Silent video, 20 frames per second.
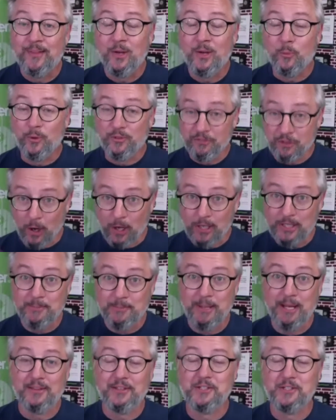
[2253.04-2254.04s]
We've talked
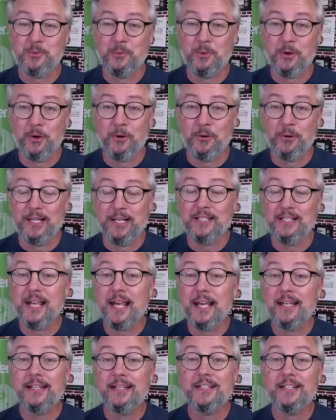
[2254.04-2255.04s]
about this one already.
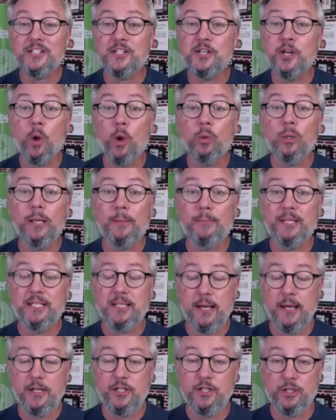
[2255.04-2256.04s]
Second is no
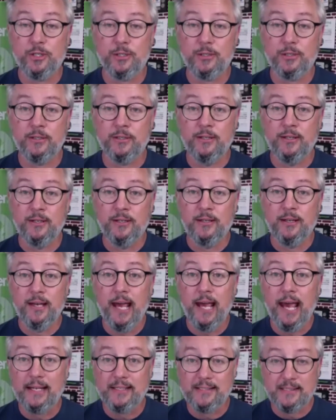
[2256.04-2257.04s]
limitation
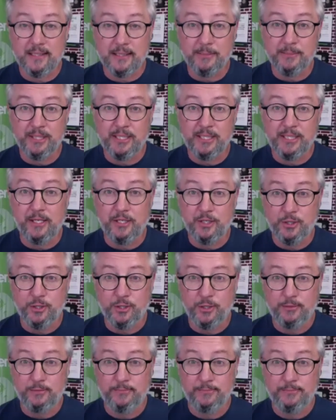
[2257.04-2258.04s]
as limitation.
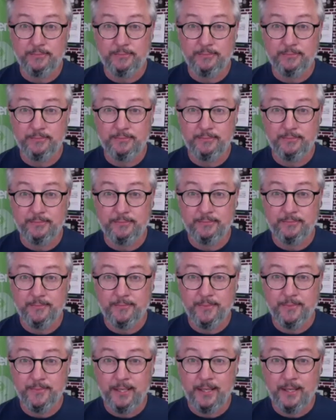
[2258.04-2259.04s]

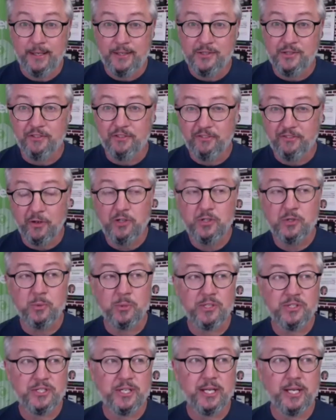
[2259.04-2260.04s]
So, first, we're
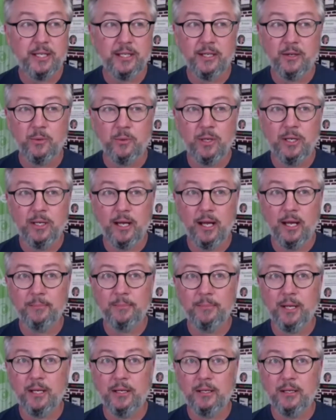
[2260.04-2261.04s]
saying, you know what? I'm
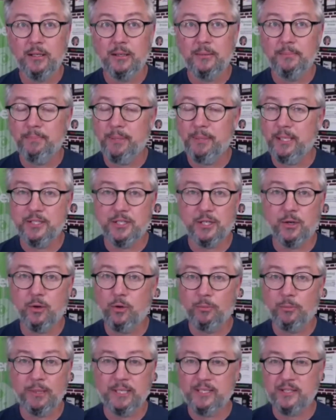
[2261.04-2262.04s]
not going to pigeonhole
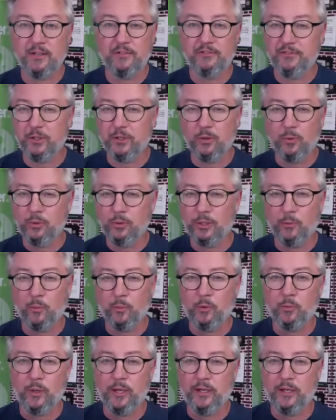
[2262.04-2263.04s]
myself into only
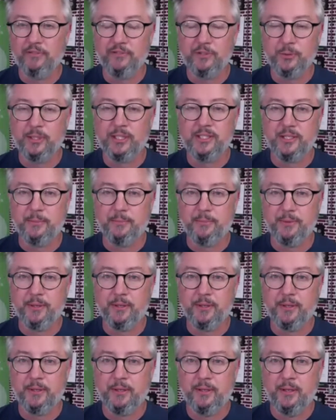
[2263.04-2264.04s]
one way of doing
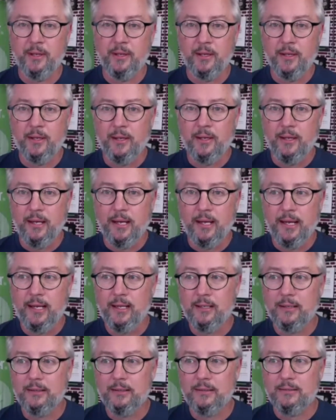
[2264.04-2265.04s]
something.
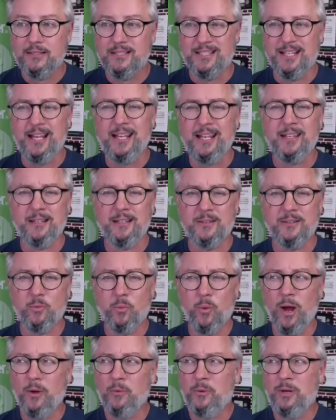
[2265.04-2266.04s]
And second,
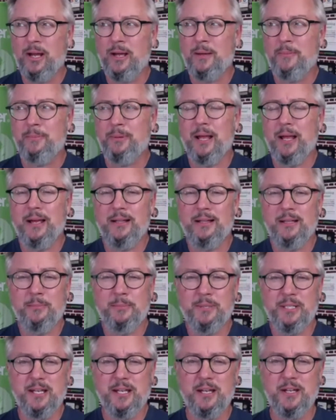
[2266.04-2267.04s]
why would I apply
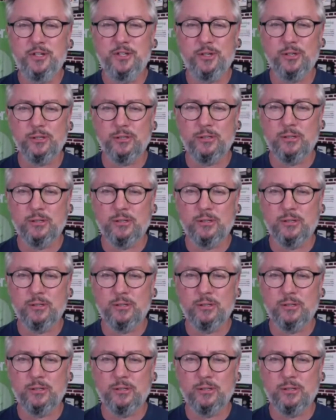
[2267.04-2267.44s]
limitation?